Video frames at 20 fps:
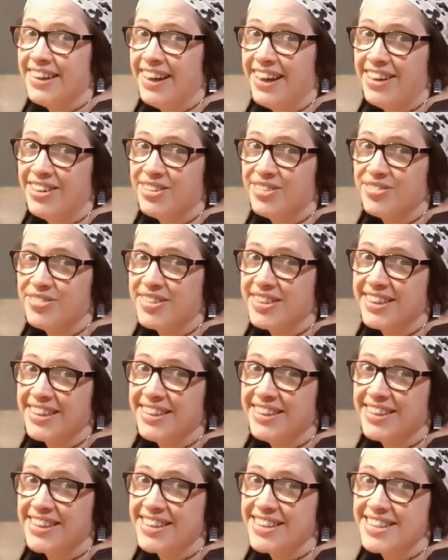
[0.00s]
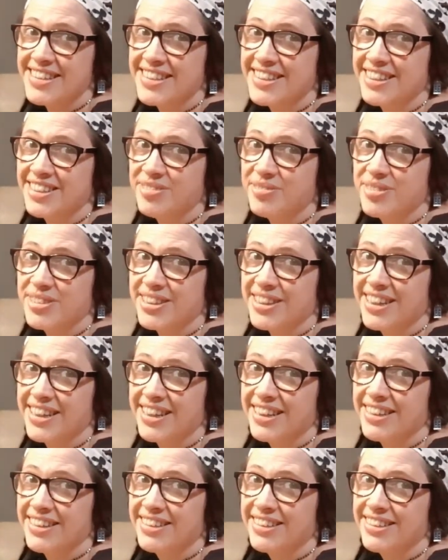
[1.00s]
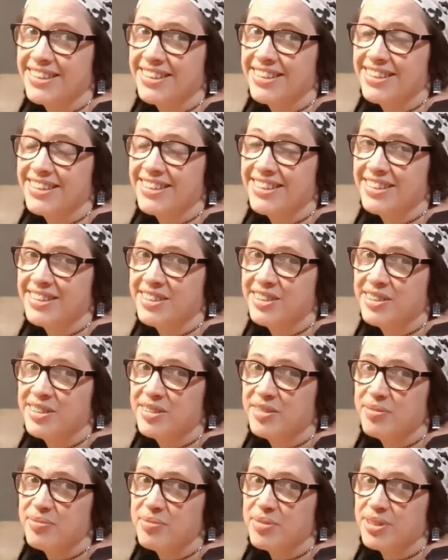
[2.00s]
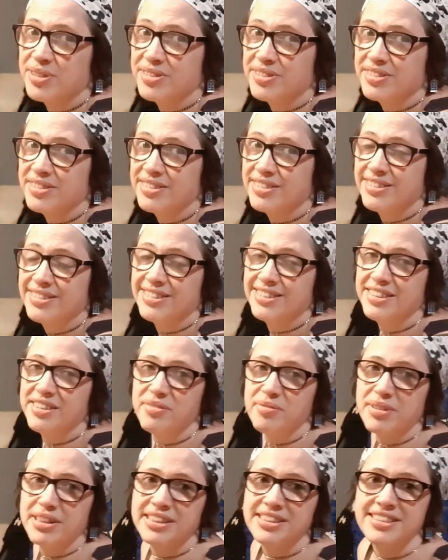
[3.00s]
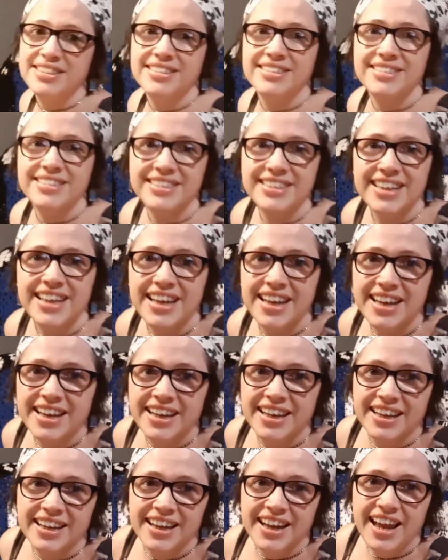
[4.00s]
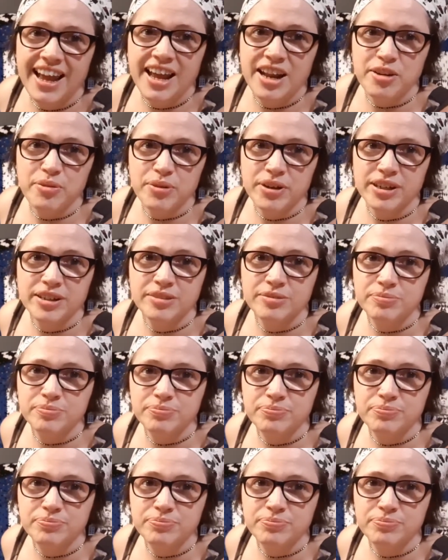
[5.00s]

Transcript: I don't think you can see him on there. But, never mind. Anyway.